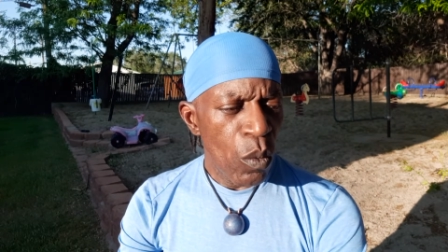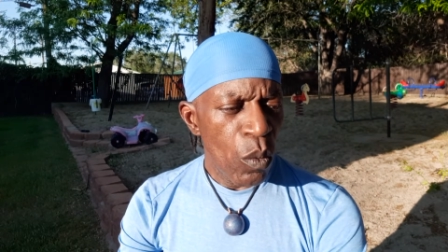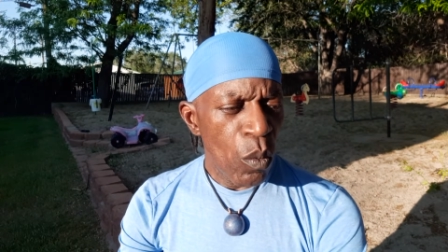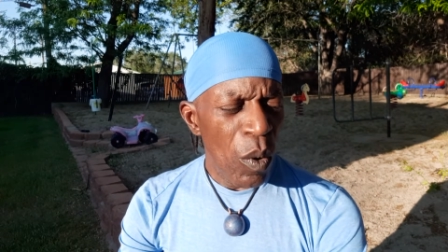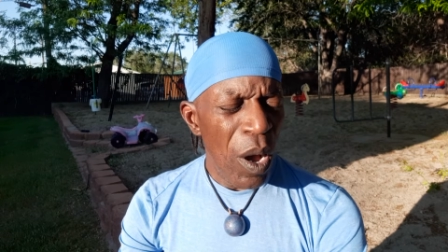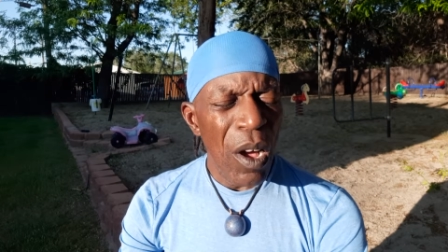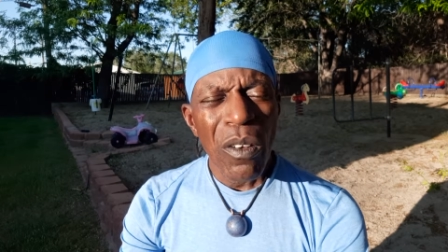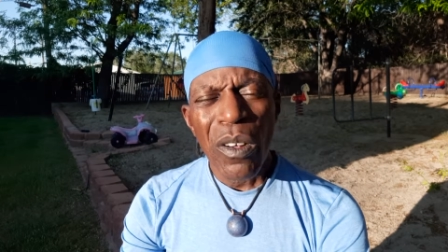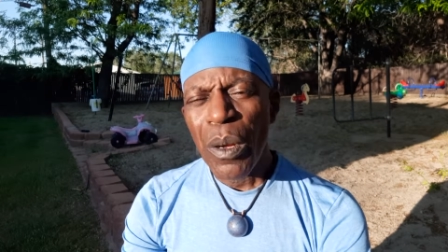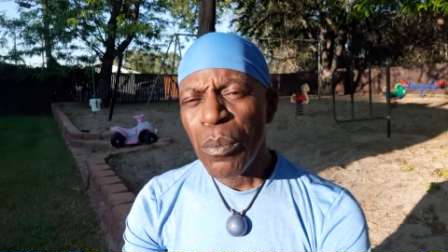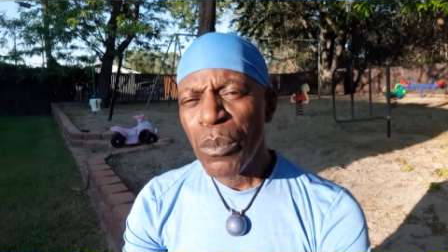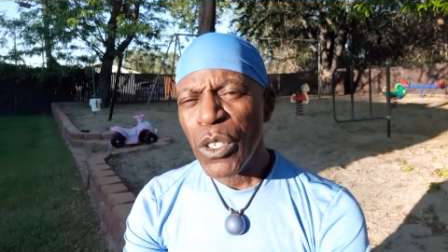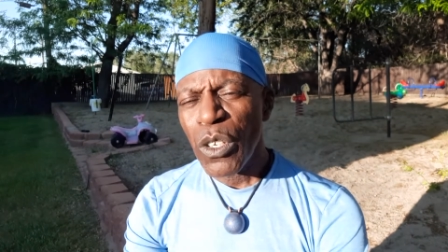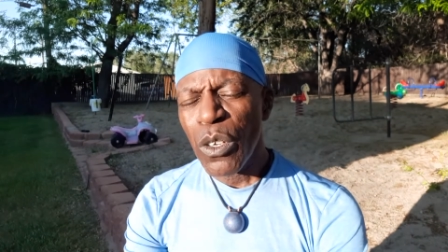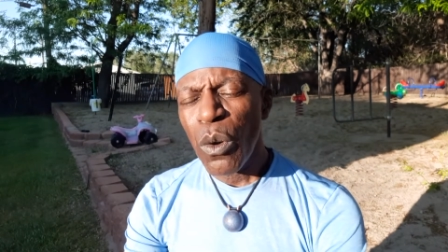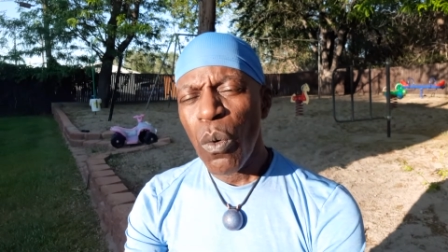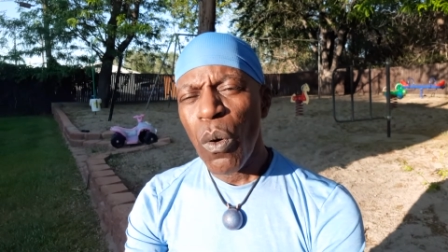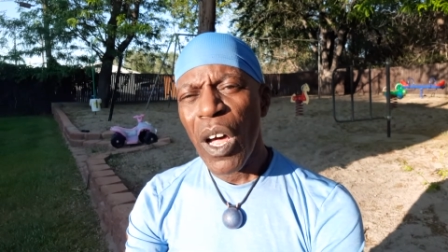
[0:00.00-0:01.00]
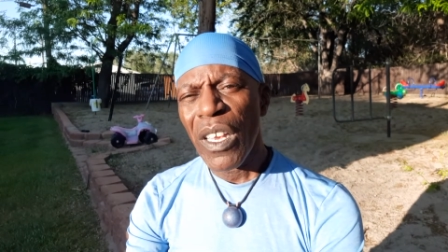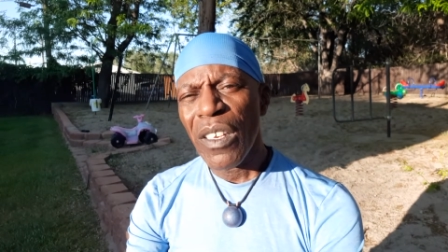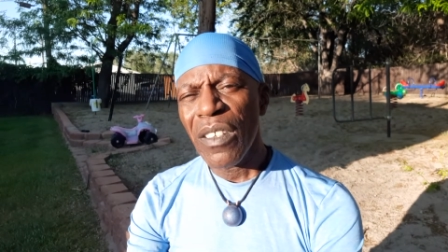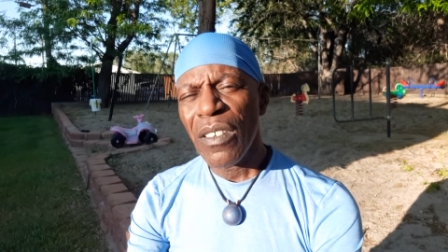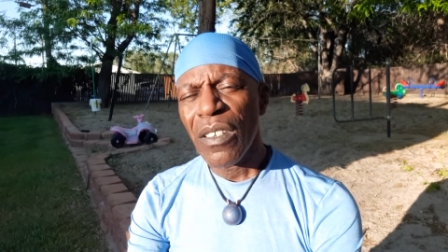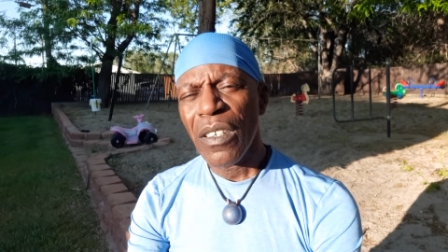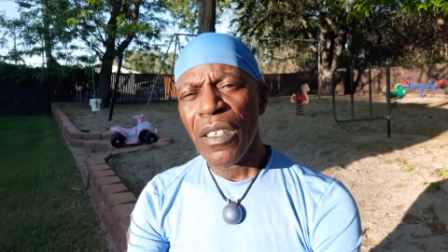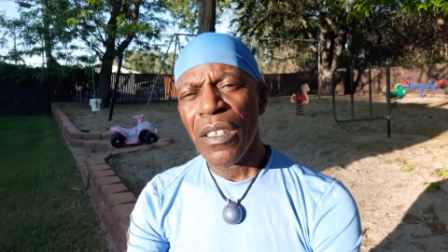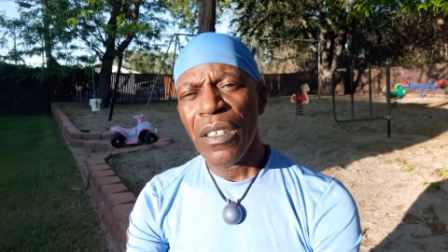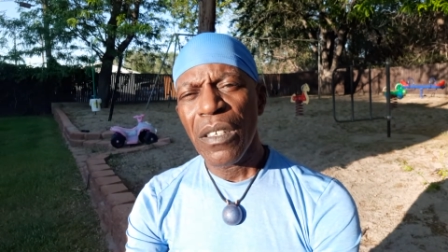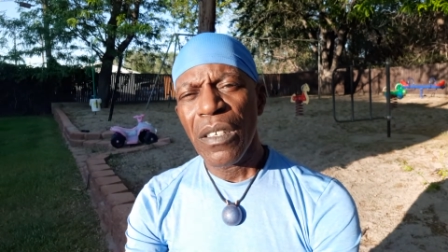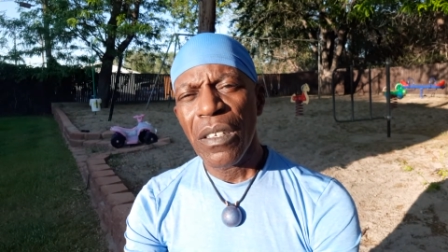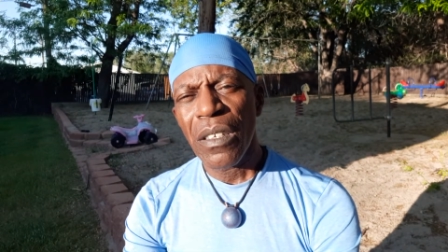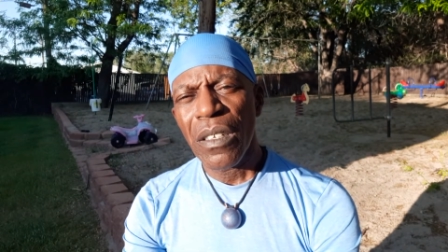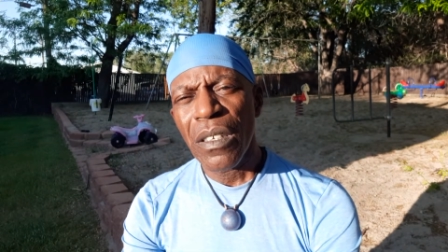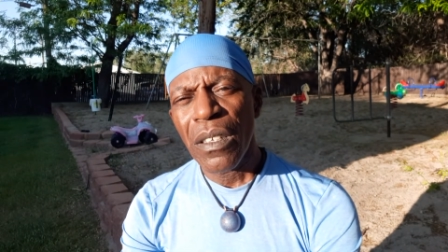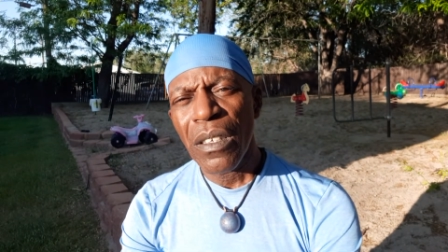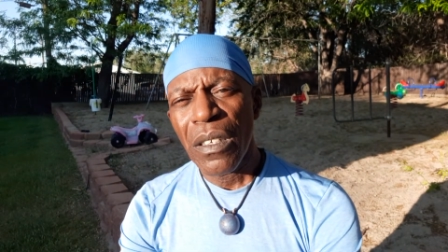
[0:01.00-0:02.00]
Welcome to Quanta.
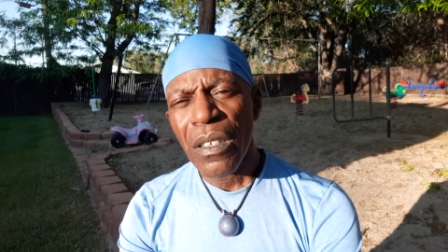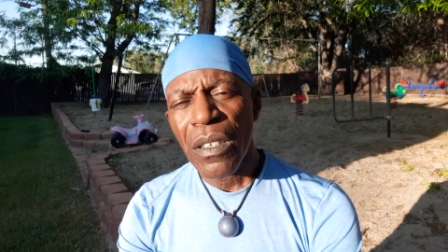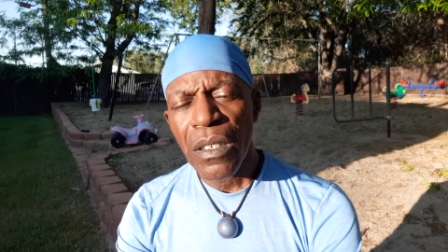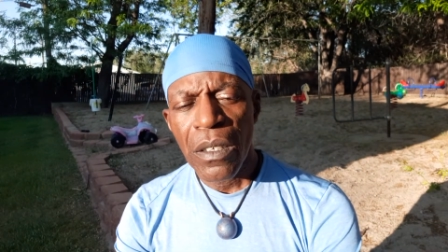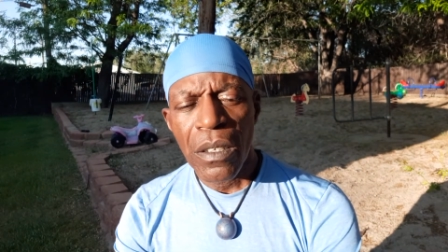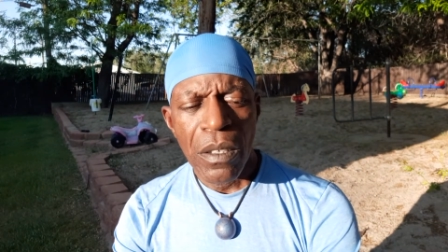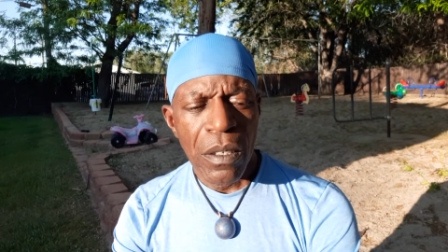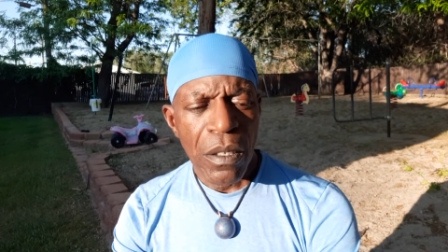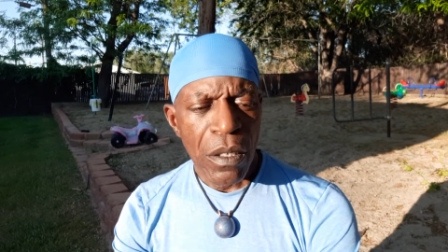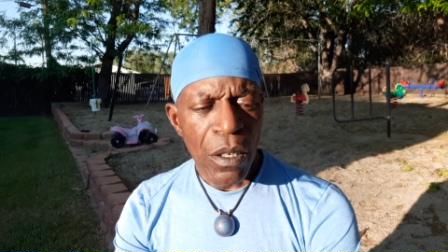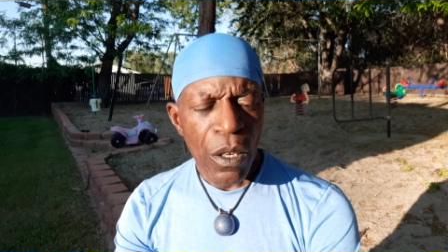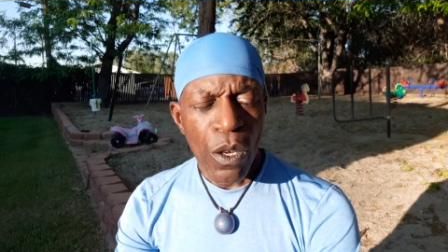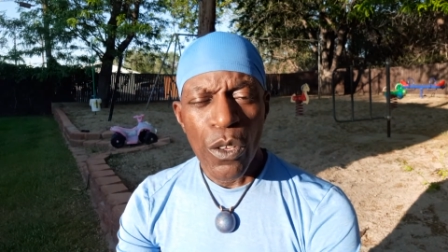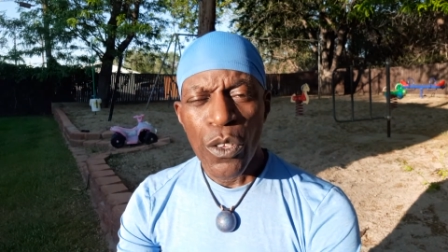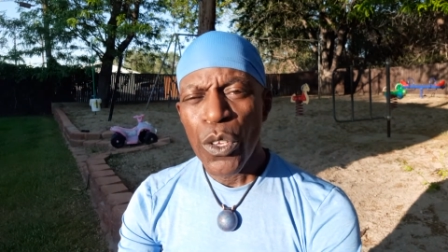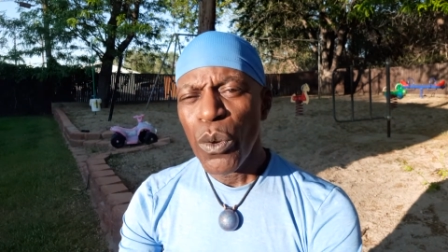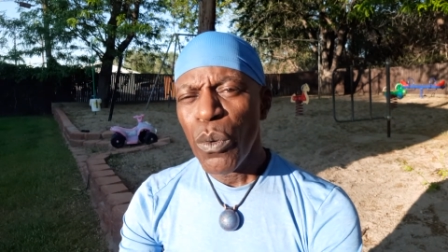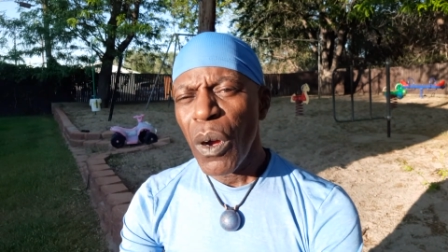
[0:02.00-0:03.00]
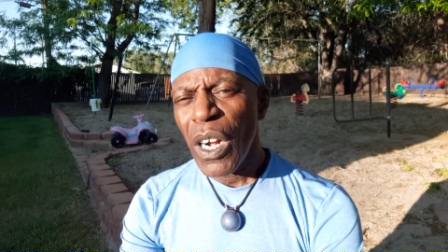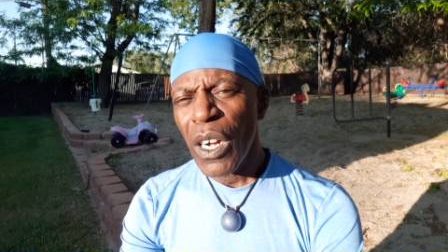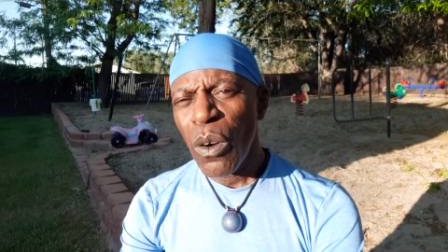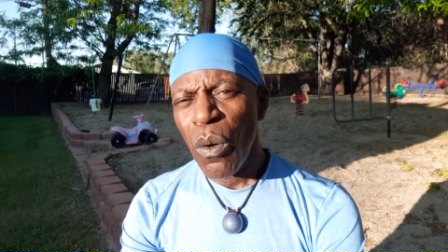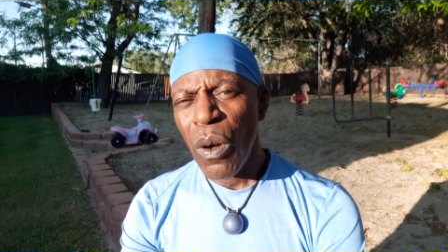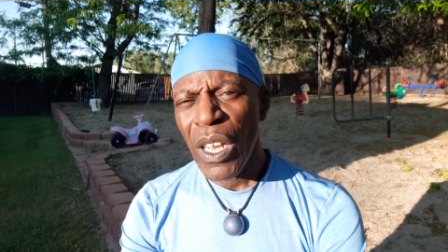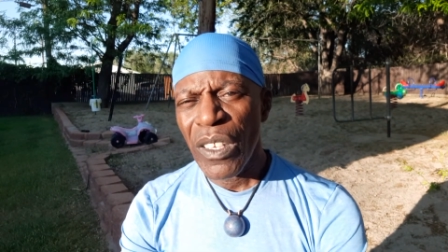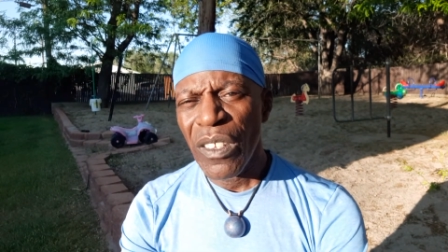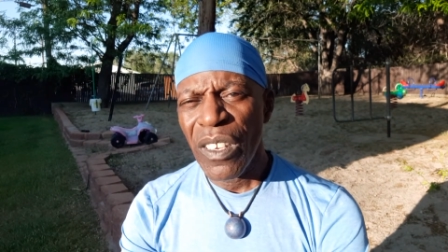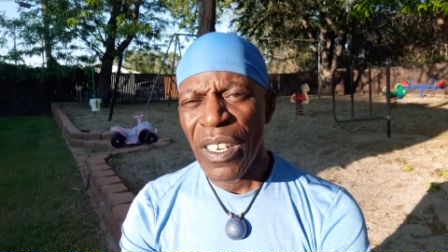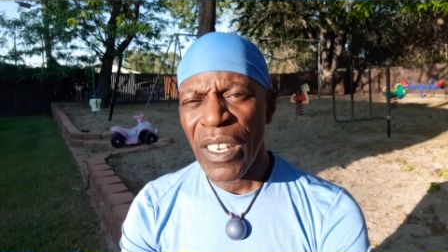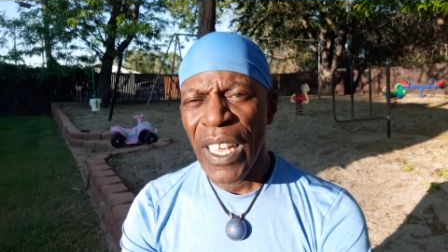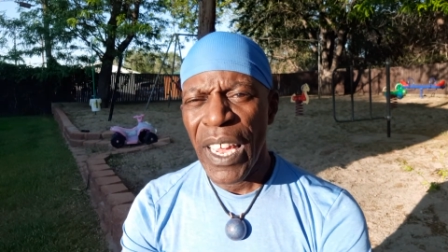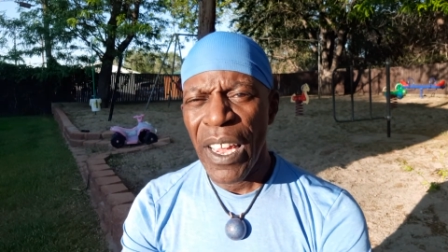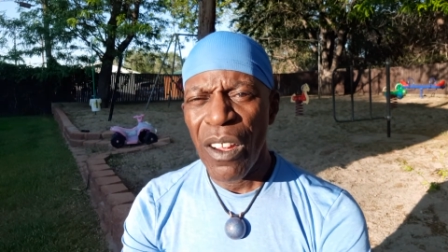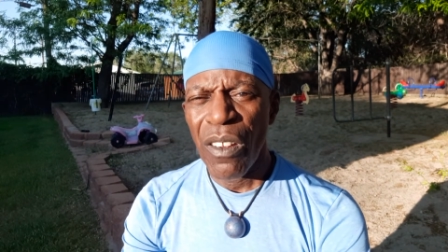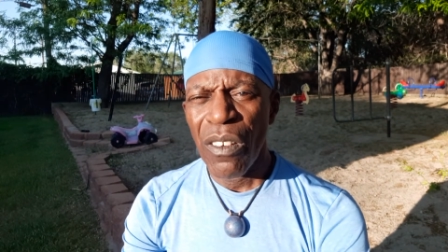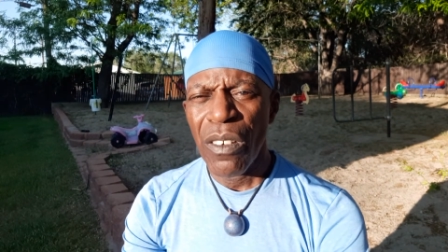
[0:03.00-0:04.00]
You are Quanta now.